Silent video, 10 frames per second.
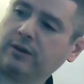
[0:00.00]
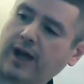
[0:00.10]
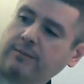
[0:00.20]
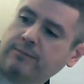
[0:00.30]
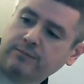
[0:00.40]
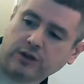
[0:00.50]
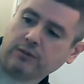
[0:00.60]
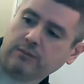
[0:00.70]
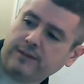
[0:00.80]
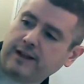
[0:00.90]
Okay,
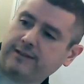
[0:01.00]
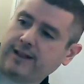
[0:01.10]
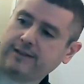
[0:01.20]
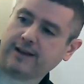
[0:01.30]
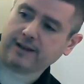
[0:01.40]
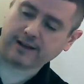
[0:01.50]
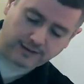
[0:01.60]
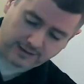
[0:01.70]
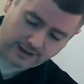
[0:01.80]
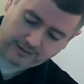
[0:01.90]
so that's it.
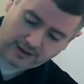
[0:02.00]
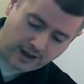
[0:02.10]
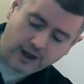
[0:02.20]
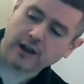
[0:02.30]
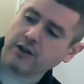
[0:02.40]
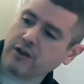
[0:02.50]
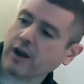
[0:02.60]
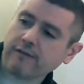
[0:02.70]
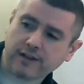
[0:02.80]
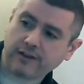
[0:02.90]
It's
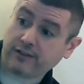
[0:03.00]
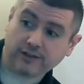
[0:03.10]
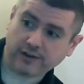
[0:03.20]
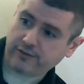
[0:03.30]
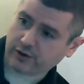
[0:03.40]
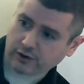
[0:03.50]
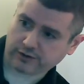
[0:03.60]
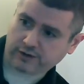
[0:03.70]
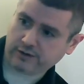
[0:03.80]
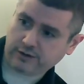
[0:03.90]
none of this is
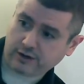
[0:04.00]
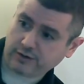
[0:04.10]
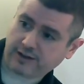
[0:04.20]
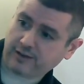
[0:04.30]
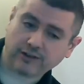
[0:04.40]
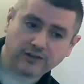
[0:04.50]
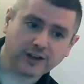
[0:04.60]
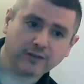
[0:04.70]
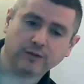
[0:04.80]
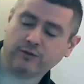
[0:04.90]
difficult, right? This
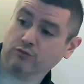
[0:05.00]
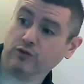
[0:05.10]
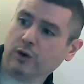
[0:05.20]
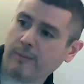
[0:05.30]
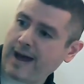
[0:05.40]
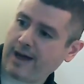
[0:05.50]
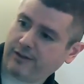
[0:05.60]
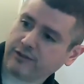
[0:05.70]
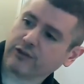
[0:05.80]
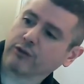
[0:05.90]
isn't even real
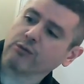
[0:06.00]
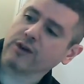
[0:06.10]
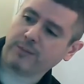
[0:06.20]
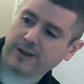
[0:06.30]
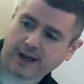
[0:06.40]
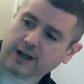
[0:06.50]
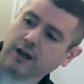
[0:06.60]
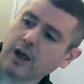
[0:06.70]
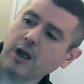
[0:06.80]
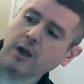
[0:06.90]
math. This is
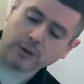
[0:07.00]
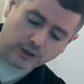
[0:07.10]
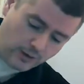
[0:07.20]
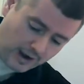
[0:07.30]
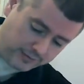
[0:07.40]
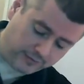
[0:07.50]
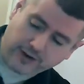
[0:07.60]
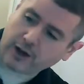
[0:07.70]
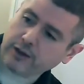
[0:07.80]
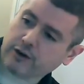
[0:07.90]
arithmetic. But you have
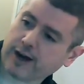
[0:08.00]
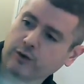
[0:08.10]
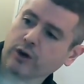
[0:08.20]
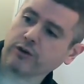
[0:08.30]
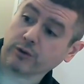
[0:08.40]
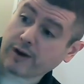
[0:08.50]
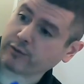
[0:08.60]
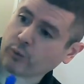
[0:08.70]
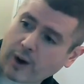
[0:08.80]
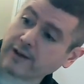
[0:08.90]
to follow the correct order and you
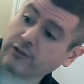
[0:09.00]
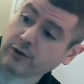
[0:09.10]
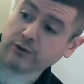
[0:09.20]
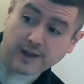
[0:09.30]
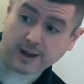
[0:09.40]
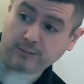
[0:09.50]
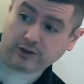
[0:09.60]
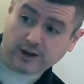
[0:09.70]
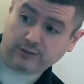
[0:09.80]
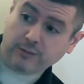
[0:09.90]
have to watch those
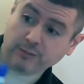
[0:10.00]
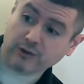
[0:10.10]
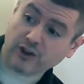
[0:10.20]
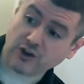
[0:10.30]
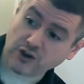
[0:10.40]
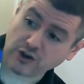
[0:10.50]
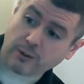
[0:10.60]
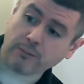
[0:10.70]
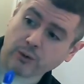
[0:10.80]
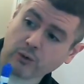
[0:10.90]
damn signs. Remember, it's the
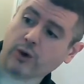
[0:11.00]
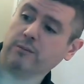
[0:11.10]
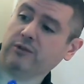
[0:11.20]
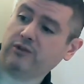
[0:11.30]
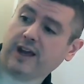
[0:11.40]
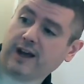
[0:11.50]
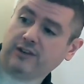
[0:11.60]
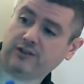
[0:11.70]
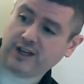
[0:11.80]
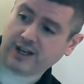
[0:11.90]
number one
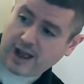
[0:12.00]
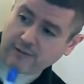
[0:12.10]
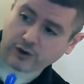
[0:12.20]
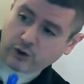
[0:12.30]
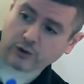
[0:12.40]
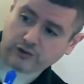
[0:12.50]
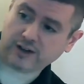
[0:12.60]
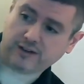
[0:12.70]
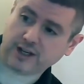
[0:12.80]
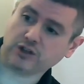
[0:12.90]
mistake I see in every
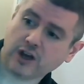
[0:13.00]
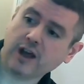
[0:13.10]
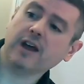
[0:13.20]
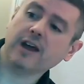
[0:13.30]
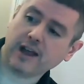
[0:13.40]
course I teach